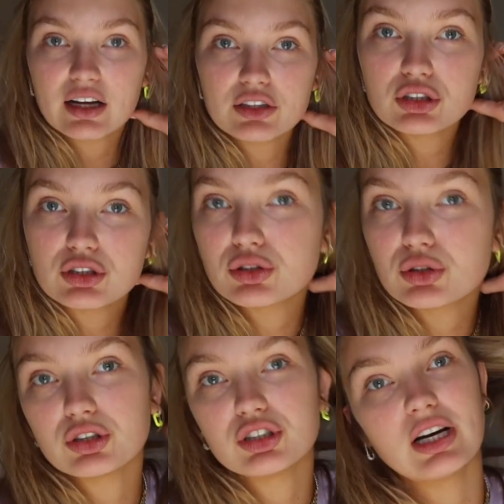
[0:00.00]
I just
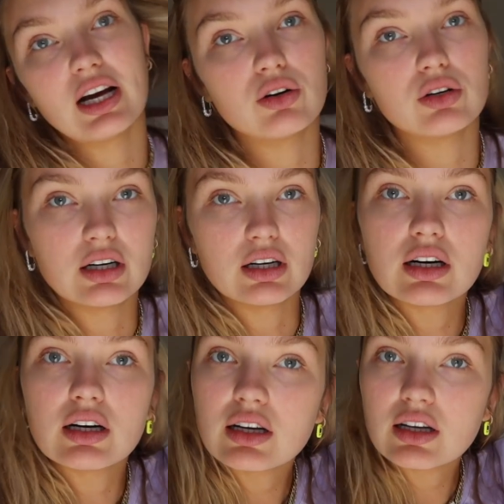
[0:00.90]
took a shower
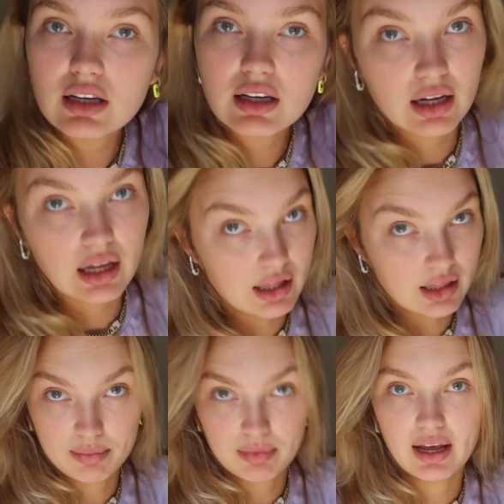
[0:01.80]
and
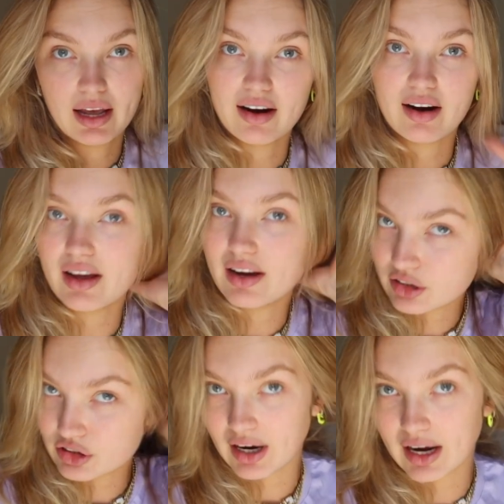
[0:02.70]
let my hair air
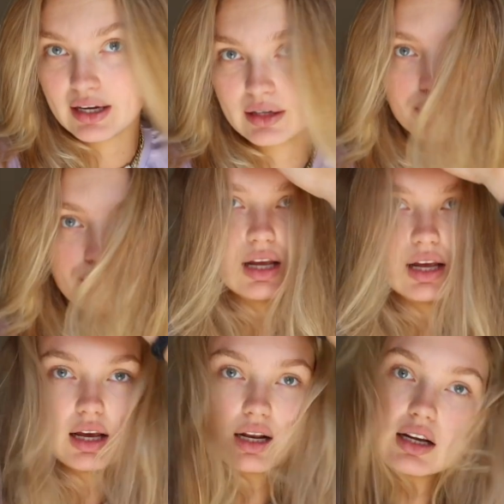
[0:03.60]
dry,
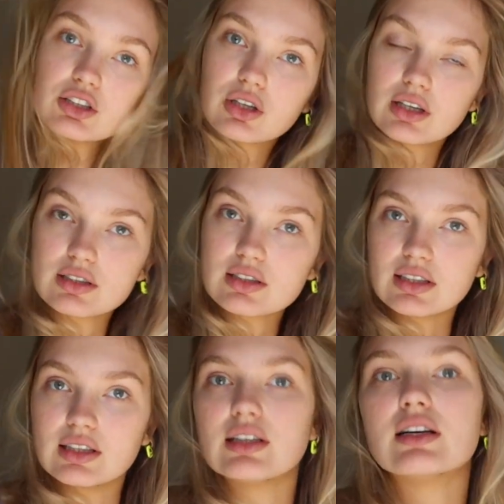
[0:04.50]
and as you can
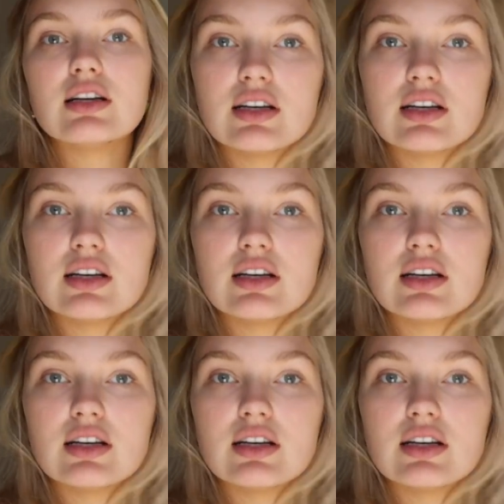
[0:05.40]
see